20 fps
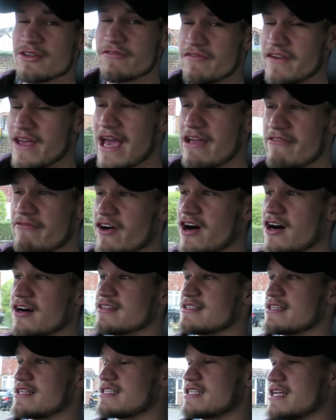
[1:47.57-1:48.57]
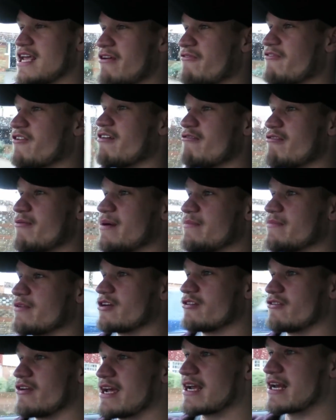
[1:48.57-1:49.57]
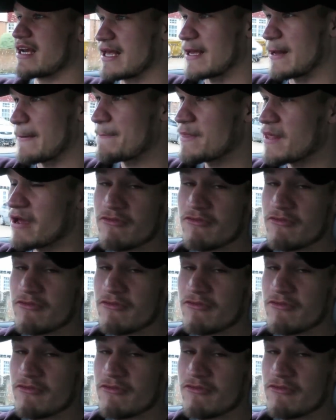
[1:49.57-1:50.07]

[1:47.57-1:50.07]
on the V8 Vantage, if I remember correctly.